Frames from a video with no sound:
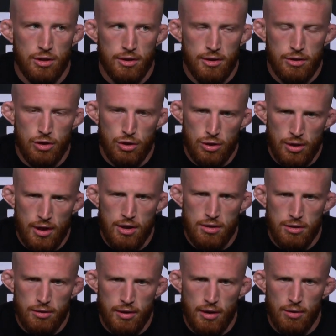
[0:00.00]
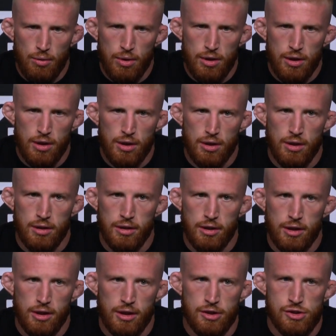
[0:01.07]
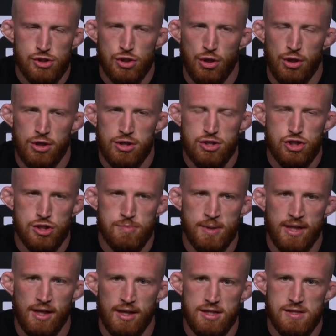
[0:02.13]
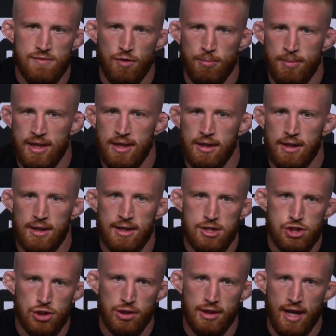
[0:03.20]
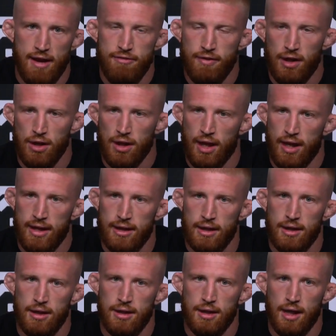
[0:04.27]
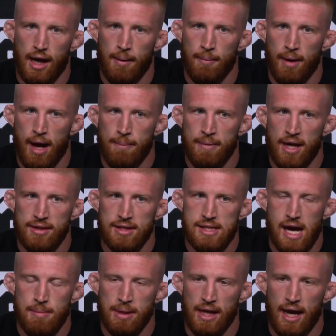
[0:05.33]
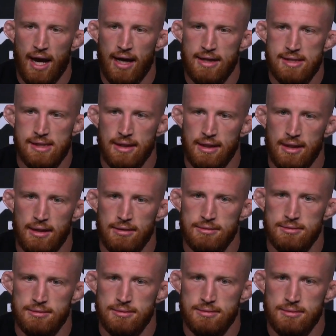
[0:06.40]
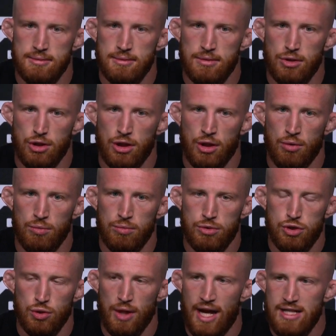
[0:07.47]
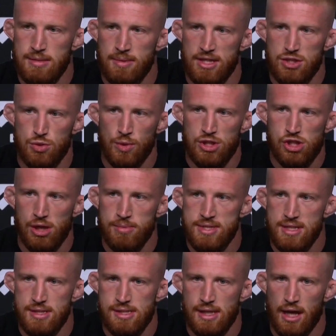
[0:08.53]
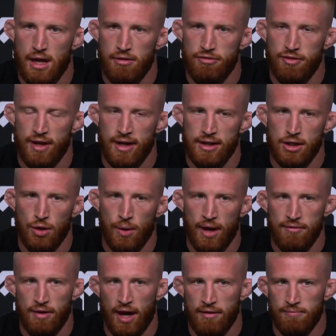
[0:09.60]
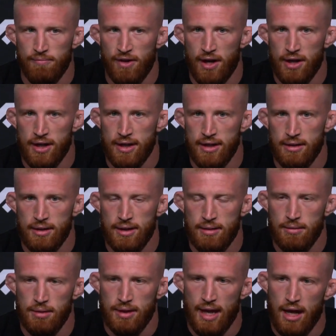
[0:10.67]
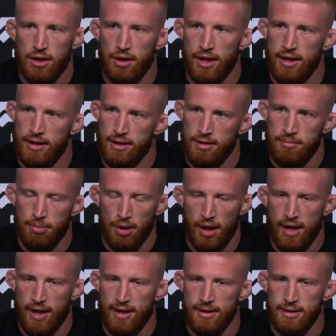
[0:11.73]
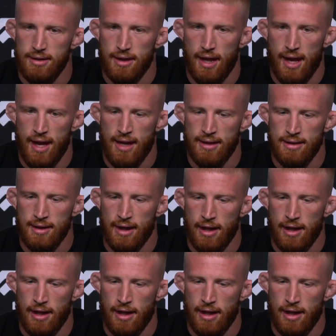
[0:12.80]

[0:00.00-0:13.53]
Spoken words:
There were concerns just because for me initially I felt like I'm not the type of guy to, you know, do last minute switch ups and stuff, and you know, I'm very calculated, planned, and